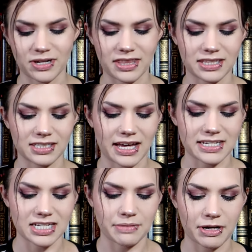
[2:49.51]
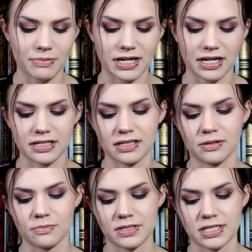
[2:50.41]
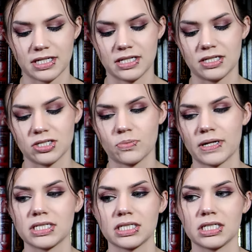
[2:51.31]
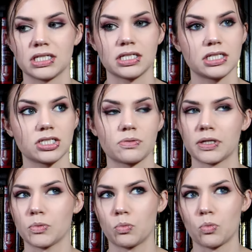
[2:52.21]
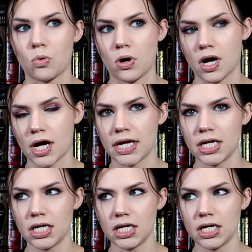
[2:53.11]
I think the last time I went hiking was in 2021